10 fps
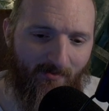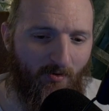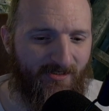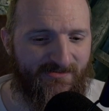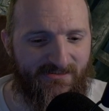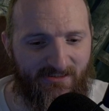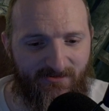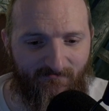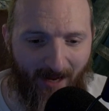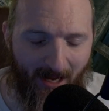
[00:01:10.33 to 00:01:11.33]
I want to see
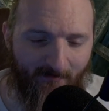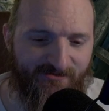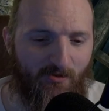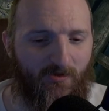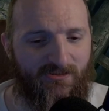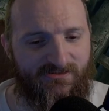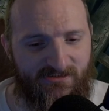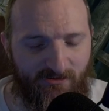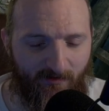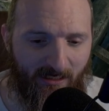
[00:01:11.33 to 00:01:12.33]
maps, I want to see
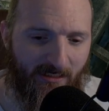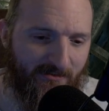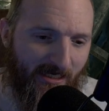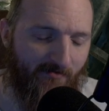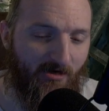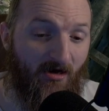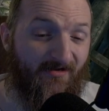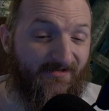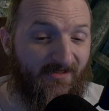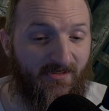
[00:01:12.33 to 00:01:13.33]
some of the end game
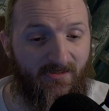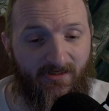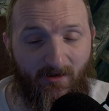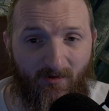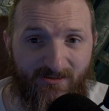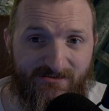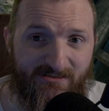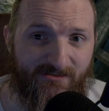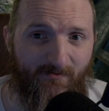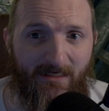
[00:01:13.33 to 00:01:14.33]
content, and I want to see
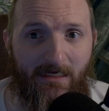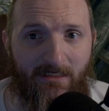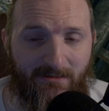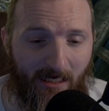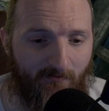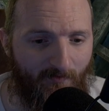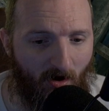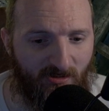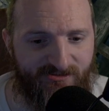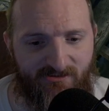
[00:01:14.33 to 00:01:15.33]
some of the end game
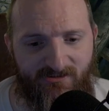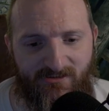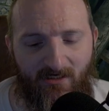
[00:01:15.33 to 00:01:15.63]
bosses.